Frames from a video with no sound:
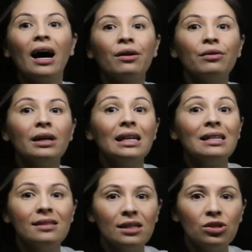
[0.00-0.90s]
artery
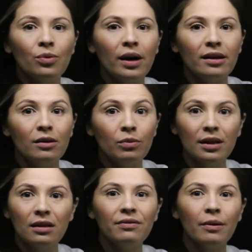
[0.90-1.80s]
is situated
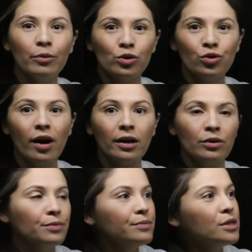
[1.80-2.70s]
within the femoral
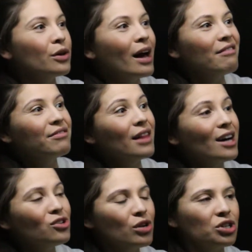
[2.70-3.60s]
triangle. So you have
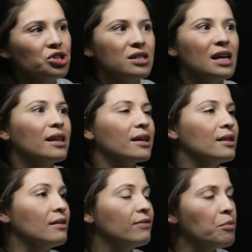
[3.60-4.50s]
large structures there like
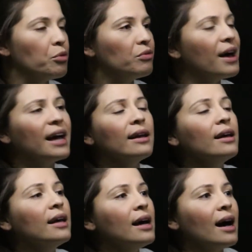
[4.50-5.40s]
the femoral vein
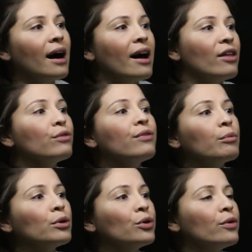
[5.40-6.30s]
and the
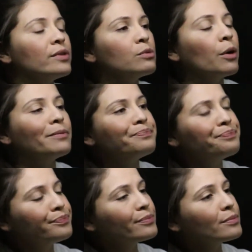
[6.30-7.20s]
femoral nerve as well.
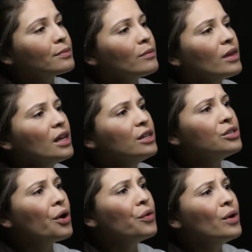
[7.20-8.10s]

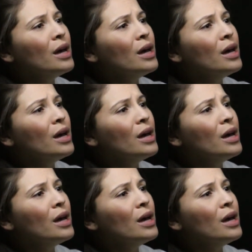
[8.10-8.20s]
So